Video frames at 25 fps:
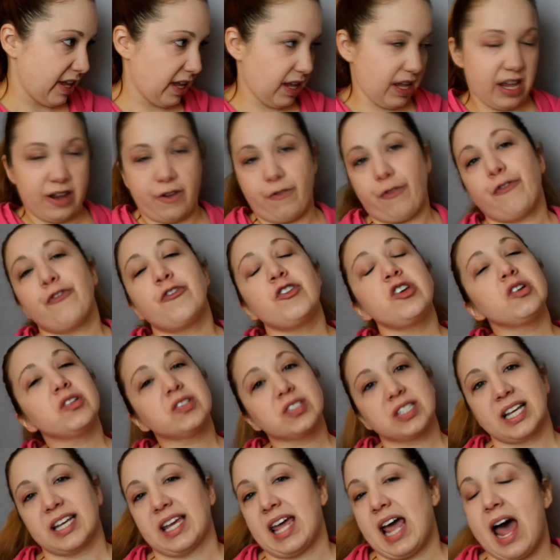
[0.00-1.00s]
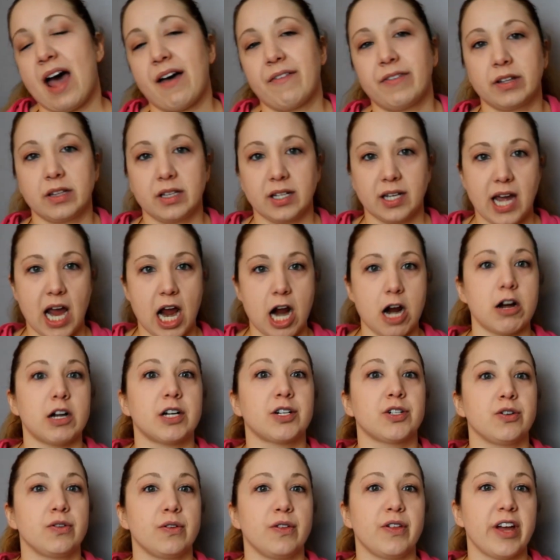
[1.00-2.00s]
it feels like having the
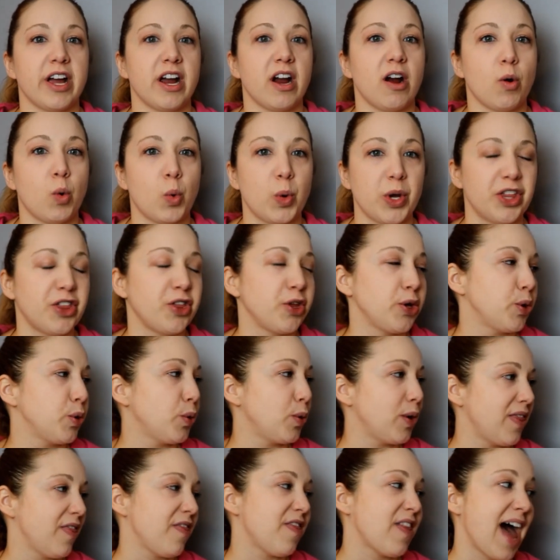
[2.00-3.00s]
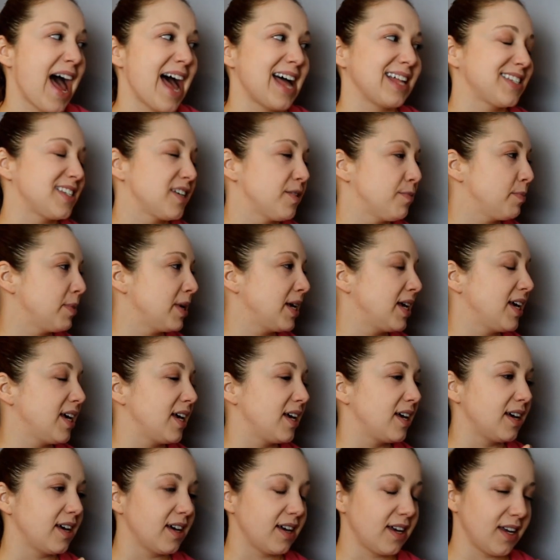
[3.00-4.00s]
character there with you, and that to
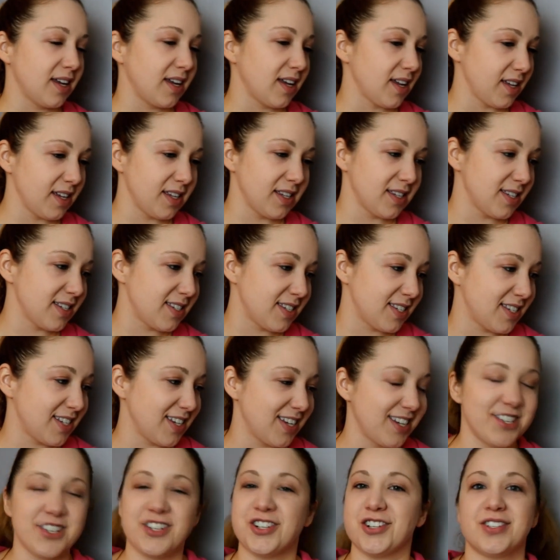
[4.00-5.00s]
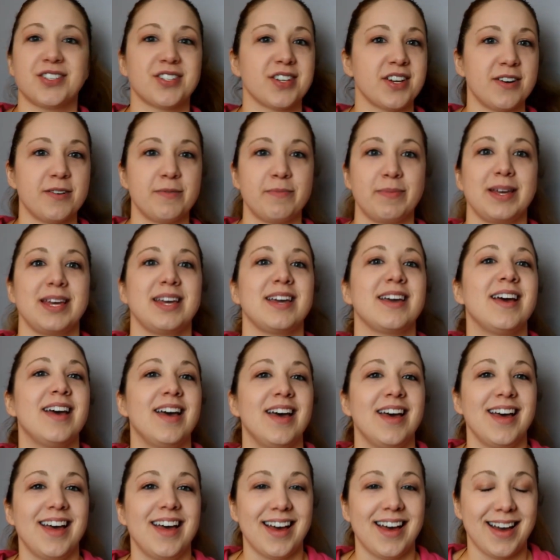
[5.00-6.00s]
me is just going to be
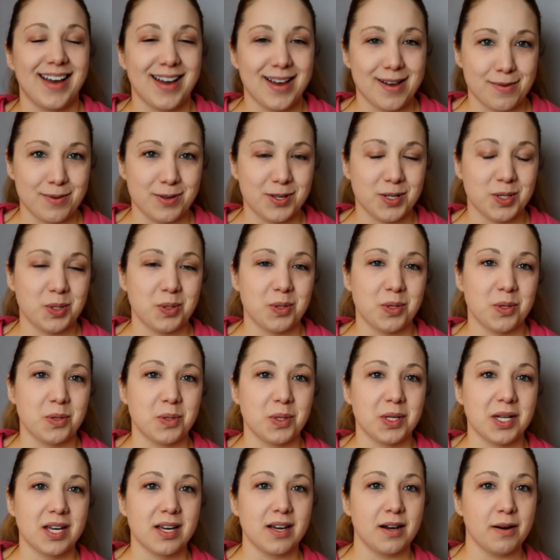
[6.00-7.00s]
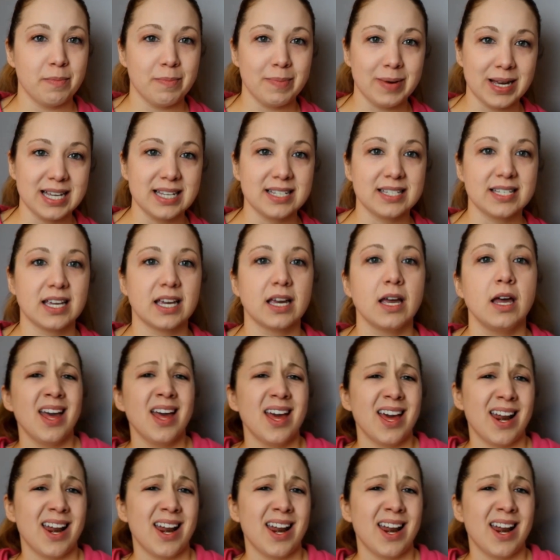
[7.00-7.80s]
absolutely amazing.